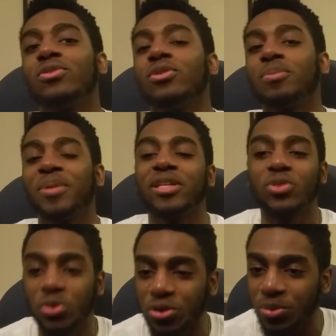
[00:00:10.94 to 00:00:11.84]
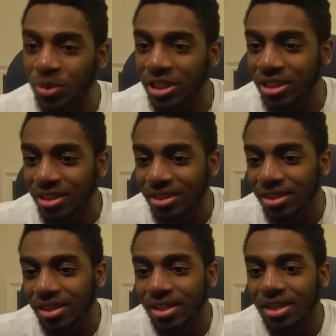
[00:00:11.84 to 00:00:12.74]
Took place aujourd'hui.
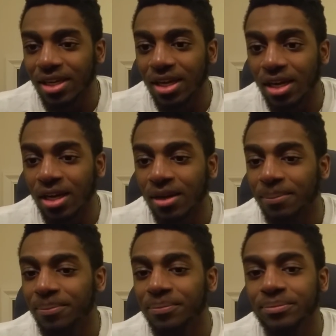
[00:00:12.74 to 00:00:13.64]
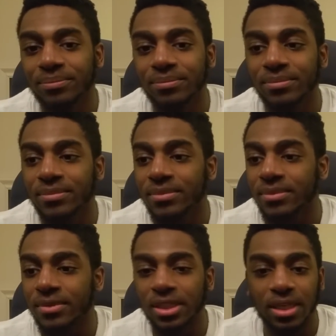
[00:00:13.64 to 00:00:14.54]

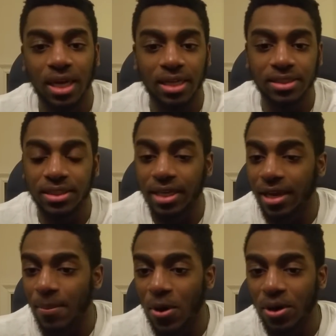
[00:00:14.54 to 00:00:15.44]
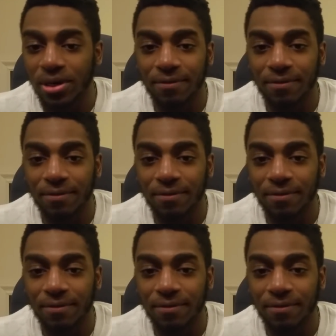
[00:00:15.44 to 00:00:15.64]
I see Neymar,